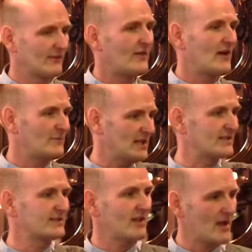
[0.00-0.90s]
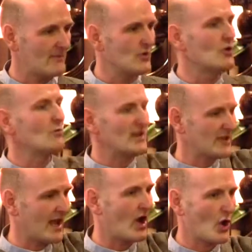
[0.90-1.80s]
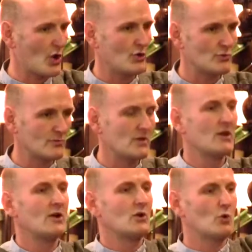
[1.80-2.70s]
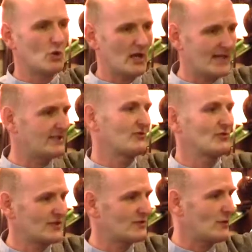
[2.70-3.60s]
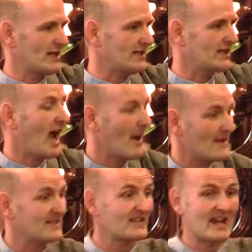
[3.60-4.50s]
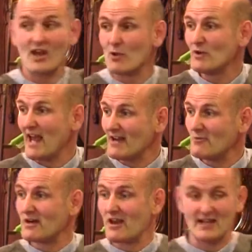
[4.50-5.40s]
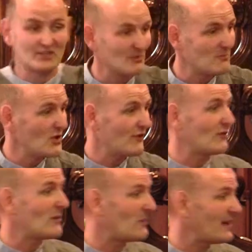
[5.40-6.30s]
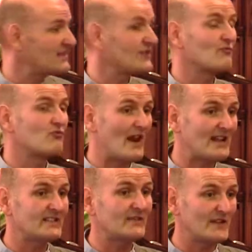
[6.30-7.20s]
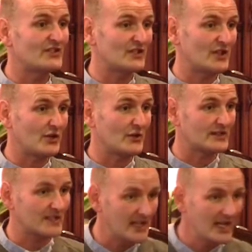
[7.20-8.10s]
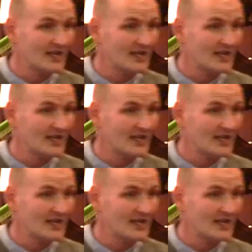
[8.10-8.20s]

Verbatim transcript: five minutes' time or when you get home or later on this week. I mean, saying, would anyone like to move from a place of relative insecurity